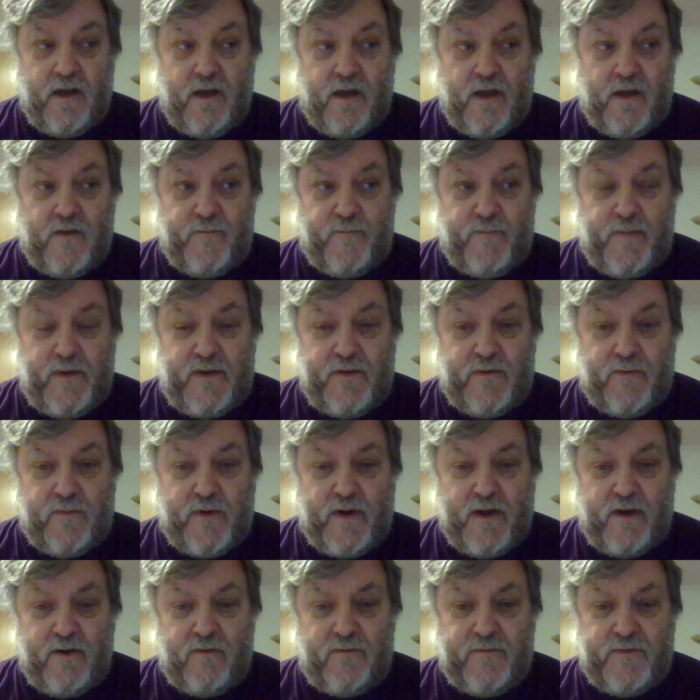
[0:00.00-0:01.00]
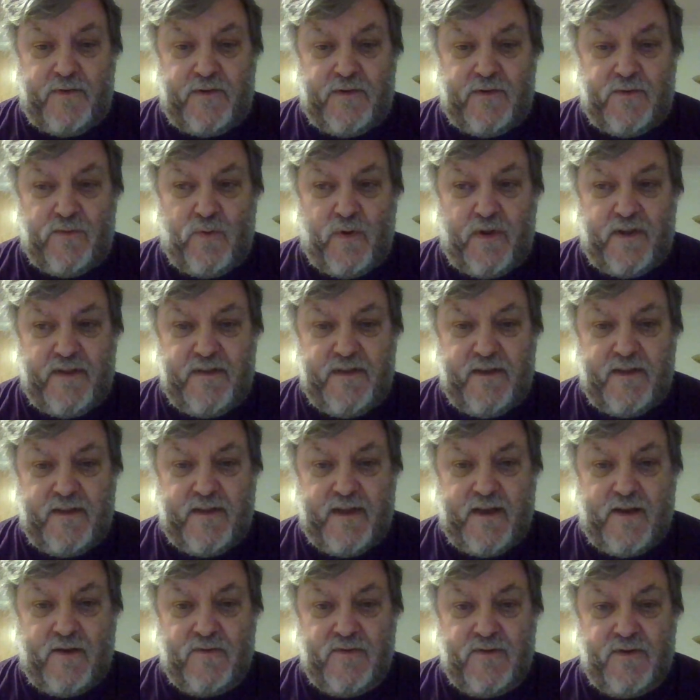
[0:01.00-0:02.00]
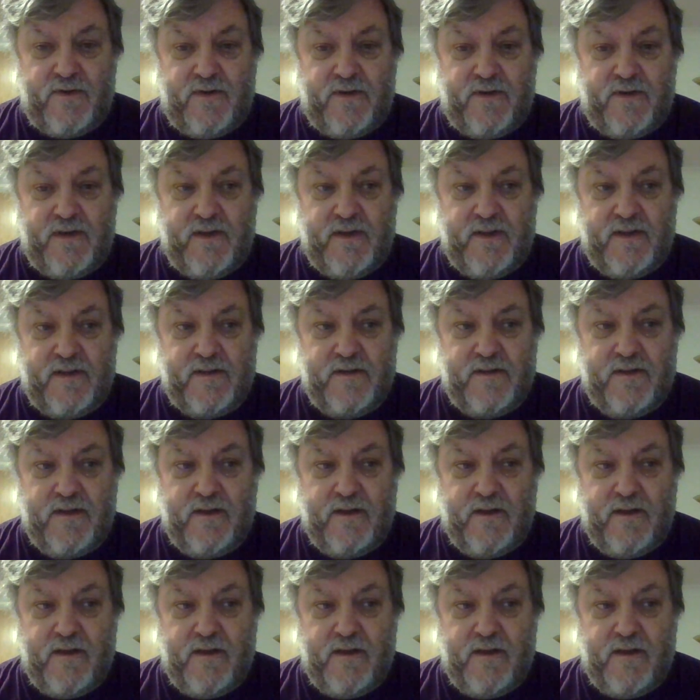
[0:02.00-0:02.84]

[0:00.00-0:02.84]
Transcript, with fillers: have been around for twenty thousand years.